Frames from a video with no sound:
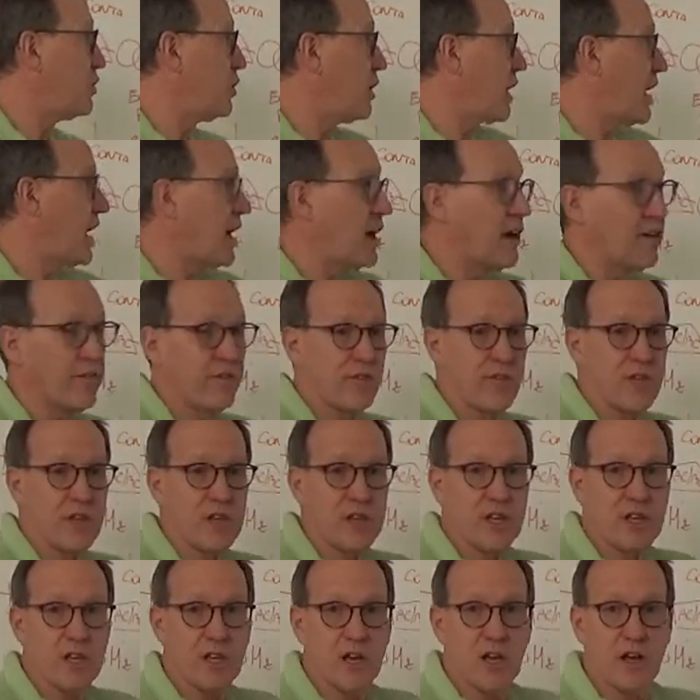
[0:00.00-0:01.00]
you'll have
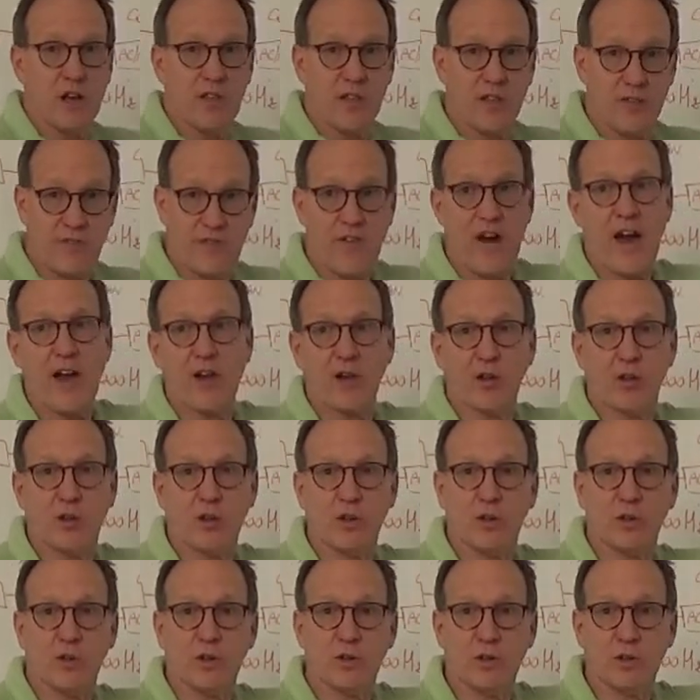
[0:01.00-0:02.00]
the
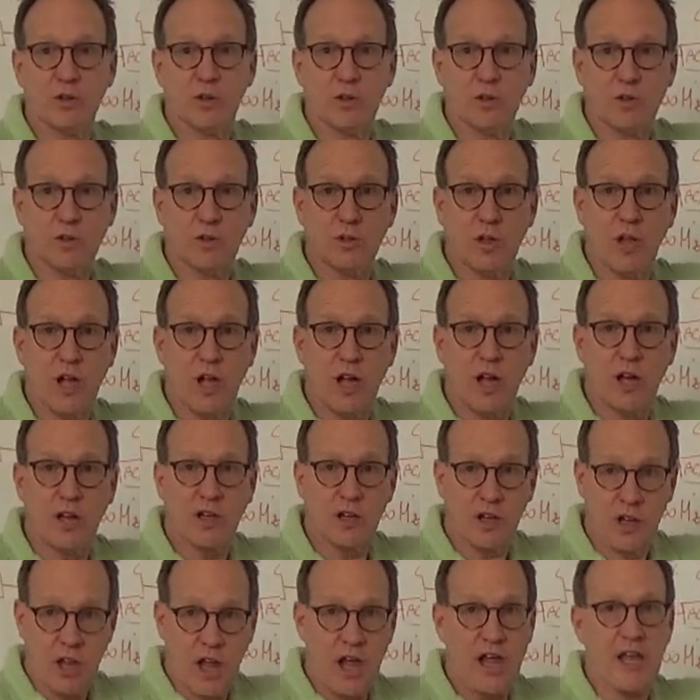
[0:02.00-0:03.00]
final
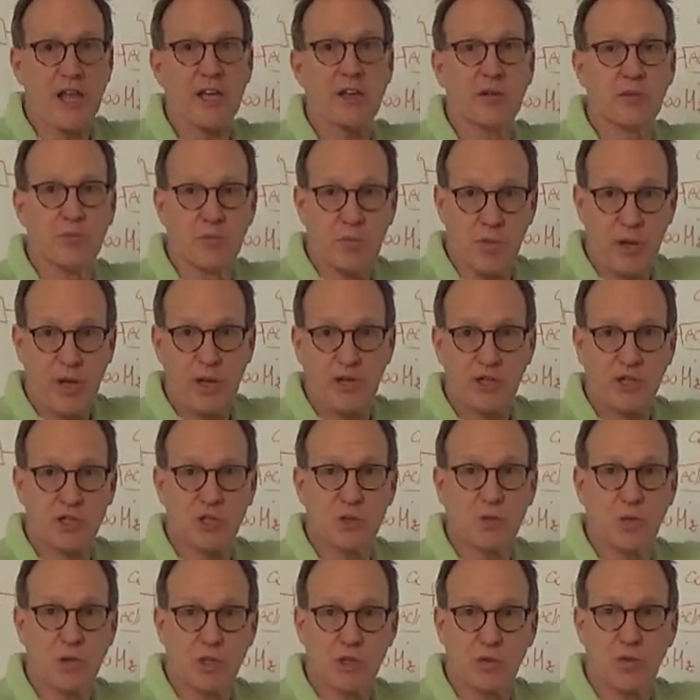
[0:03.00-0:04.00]
client
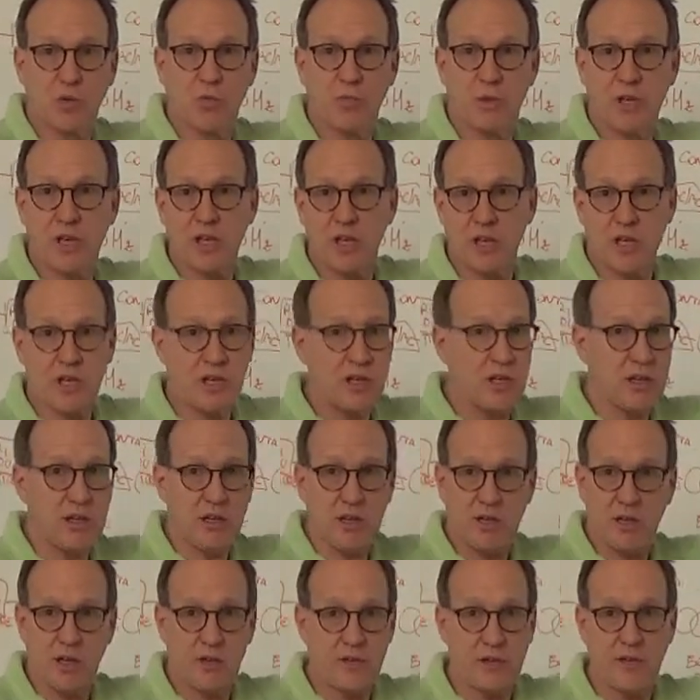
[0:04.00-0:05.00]
pitch, which will
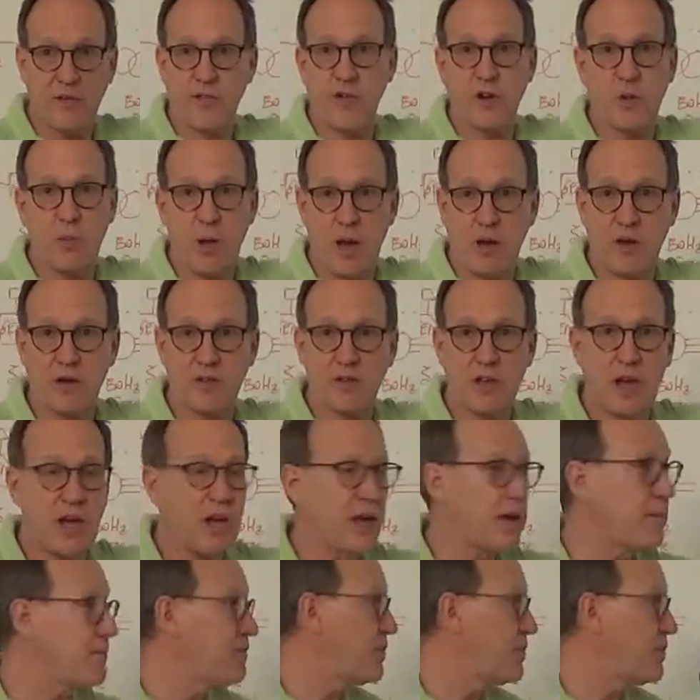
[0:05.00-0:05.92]
be a different amount of time.